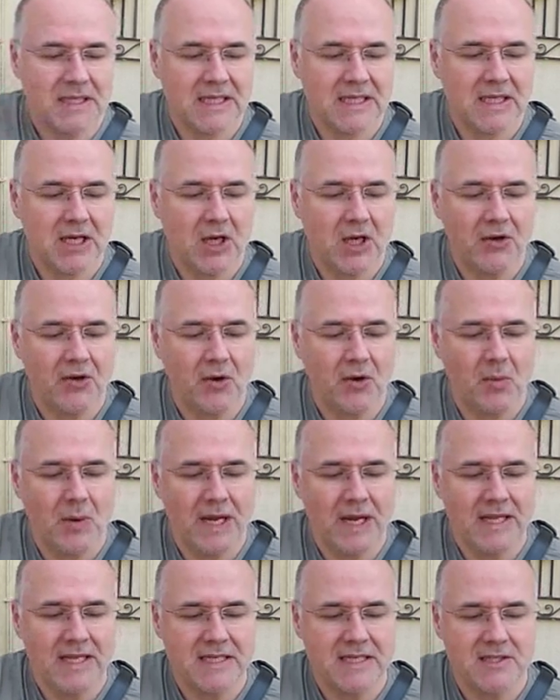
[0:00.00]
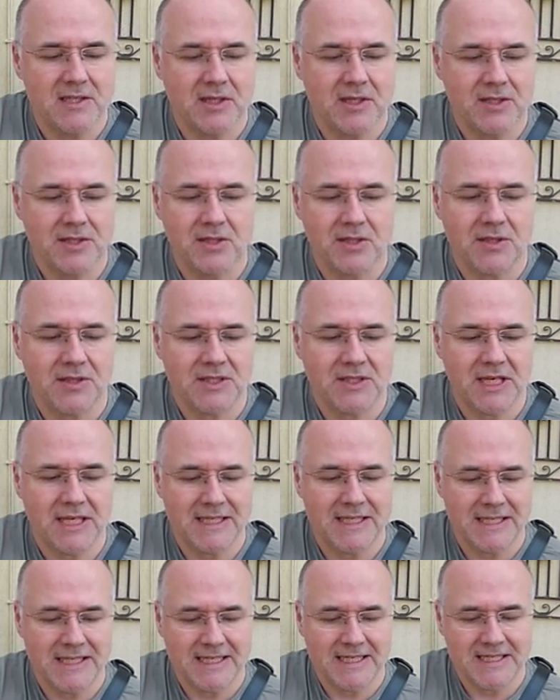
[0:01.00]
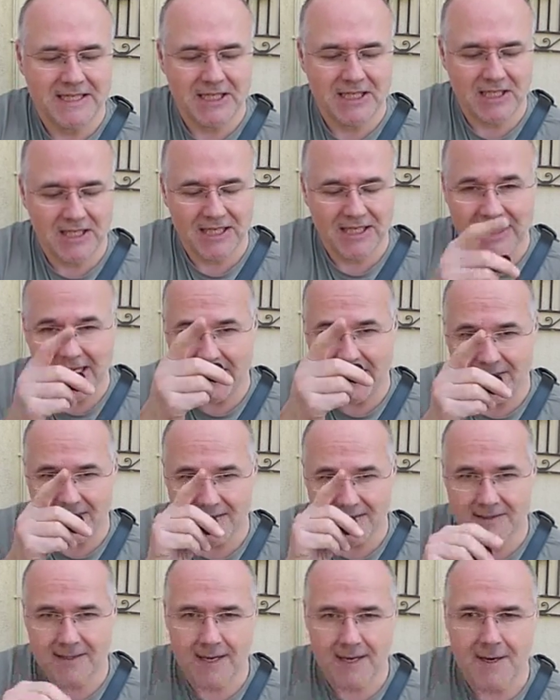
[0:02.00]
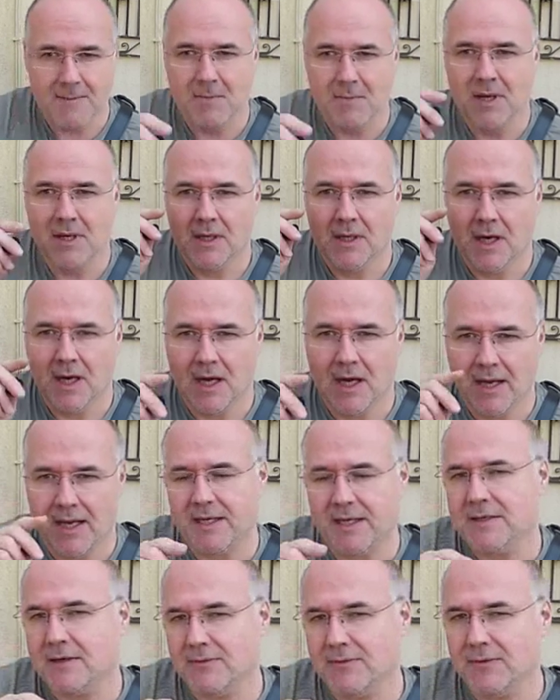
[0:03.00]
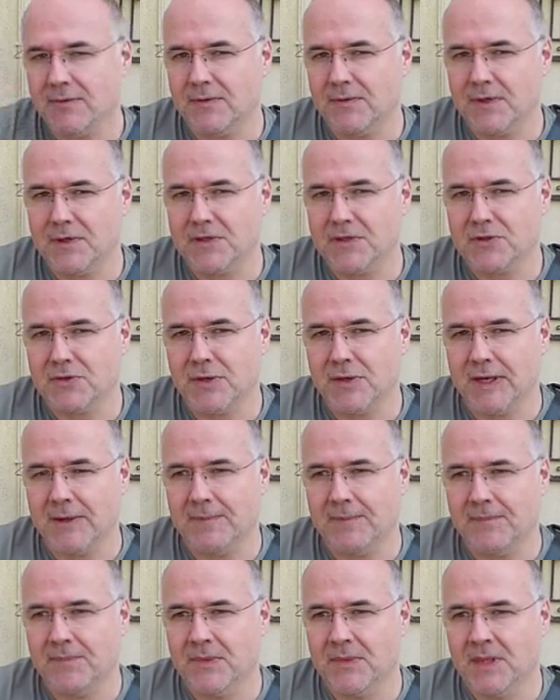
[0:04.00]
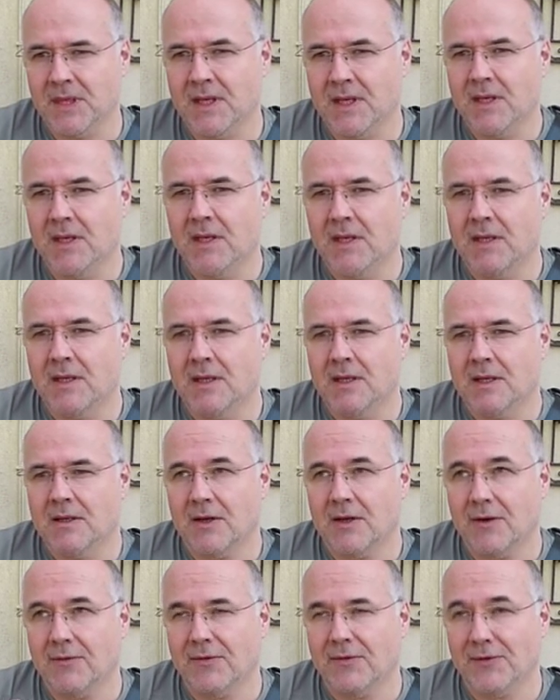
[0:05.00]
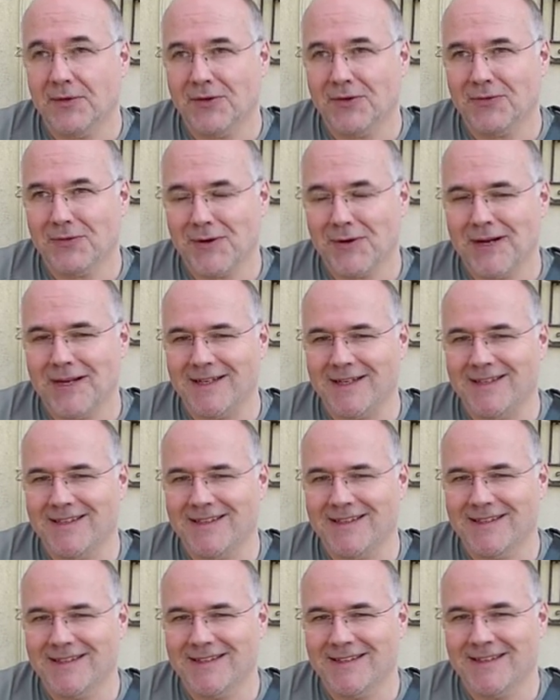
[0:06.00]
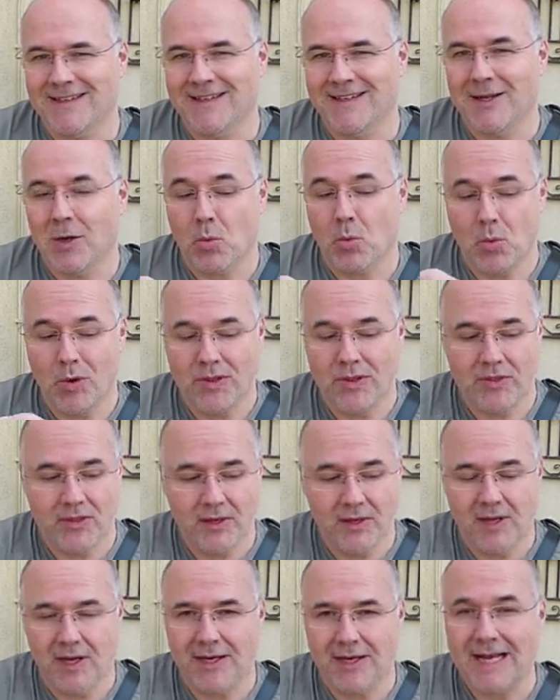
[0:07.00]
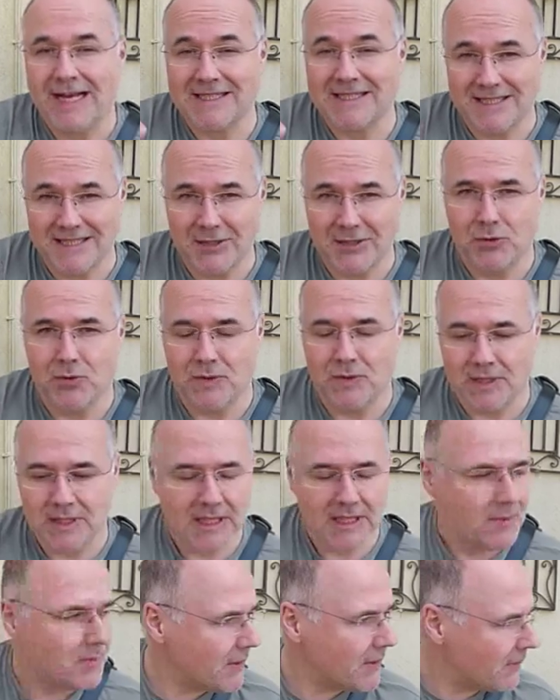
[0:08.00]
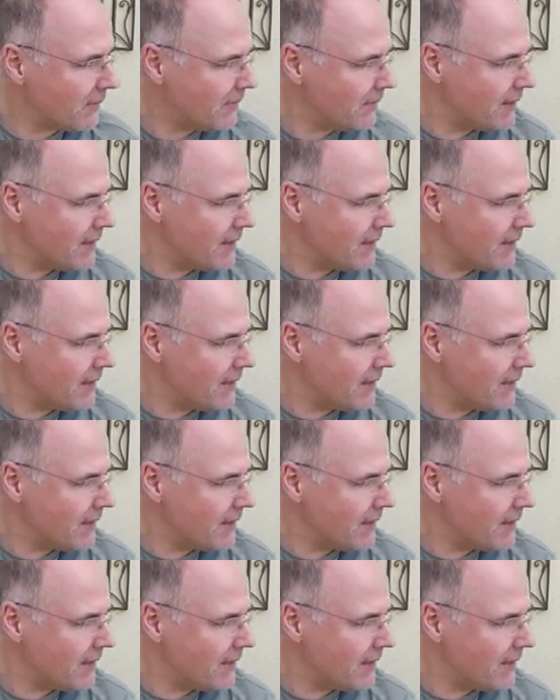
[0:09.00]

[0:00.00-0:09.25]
cut away these nut slots until I get the same height of the first string, of the first fret, with the nut as I do with the capo.